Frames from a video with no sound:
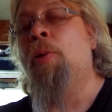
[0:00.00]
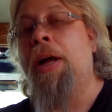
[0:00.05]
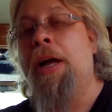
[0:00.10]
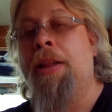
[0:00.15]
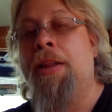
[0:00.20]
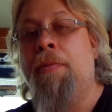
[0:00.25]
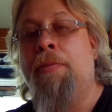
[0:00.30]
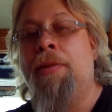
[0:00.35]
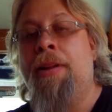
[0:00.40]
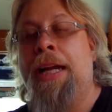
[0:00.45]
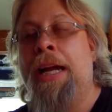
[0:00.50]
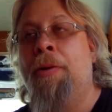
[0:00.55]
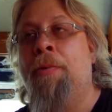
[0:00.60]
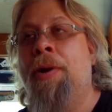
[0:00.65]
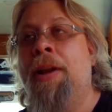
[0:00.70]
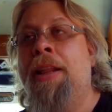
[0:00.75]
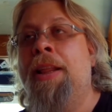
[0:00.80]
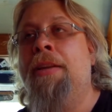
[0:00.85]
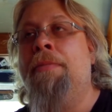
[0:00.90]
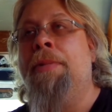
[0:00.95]
pull out the
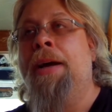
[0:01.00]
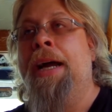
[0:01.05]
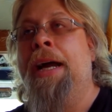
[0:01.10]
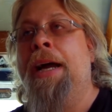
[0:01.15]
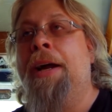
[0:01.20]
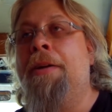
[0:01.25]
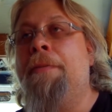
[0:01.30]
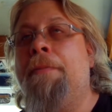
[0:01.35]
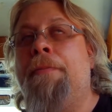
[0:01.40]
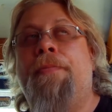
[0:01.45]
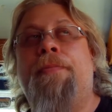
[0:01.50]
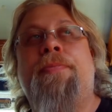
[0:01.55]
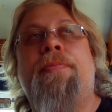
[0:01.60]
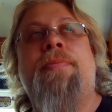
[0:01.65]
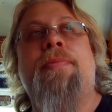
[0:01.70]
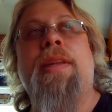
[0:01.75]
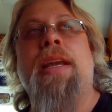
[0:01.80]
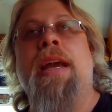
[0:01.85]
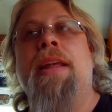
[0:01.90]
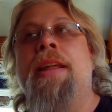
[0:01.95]
plywood in the back,
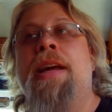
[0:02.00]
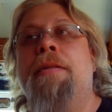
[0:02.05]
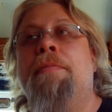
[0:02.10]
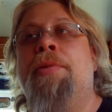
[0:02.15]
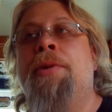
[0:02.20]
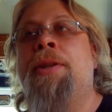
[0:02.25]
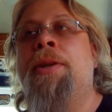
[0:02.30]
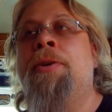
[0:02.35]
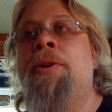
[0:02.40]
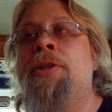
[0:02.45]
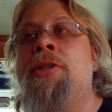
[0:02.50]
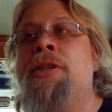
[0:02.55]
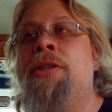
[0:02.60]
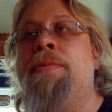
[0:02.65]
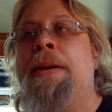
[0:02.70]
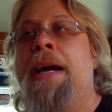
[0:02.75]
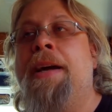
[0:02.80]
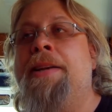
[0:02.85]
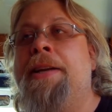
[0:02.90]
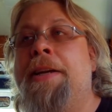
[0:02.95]
and then put the cushions
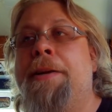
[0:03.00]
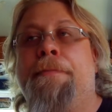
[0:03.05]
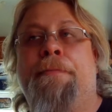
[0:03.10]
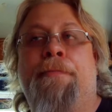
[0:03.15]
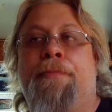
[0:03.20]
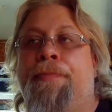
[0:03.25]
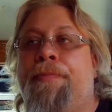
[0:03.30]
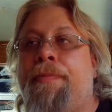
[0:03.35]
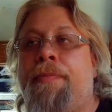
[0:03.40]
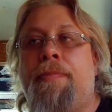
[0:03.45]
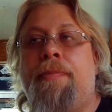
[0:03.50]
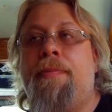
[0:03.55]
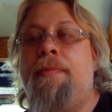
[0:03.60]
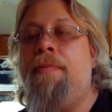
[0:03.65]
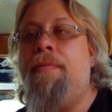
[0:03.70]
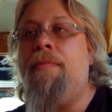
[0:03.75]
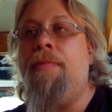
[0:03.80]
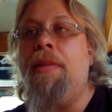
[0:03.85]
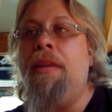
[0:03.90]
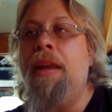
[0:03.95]
back down.
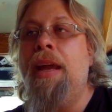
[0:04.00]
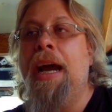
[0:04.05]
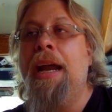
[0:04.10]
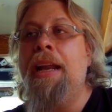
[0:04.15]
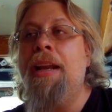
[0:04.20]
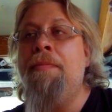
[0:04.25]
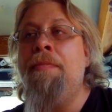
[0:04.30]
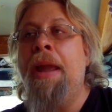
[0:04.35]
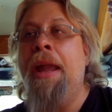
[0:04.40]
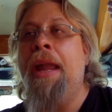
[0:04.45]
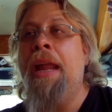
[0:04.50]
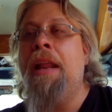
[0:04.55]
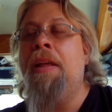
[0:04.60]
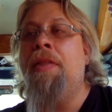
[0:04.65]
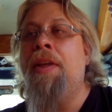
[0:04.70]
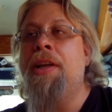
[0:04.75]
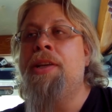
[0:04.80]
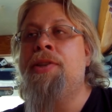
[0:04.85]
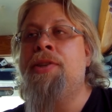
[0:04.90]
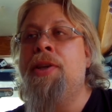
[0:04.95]
I didn't make
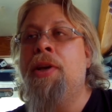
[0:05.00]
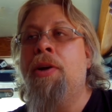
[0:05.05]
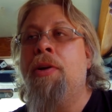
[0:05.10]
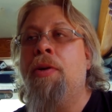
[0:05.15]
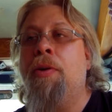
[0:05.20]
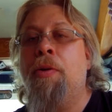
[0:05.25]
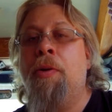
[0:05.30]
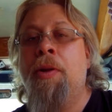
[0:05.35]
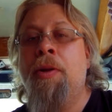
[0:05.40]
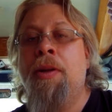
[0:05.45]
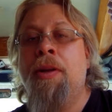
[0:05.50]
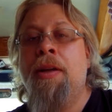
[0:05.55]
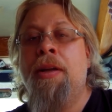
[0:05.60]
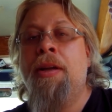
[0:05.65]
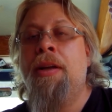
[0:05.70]
anything besides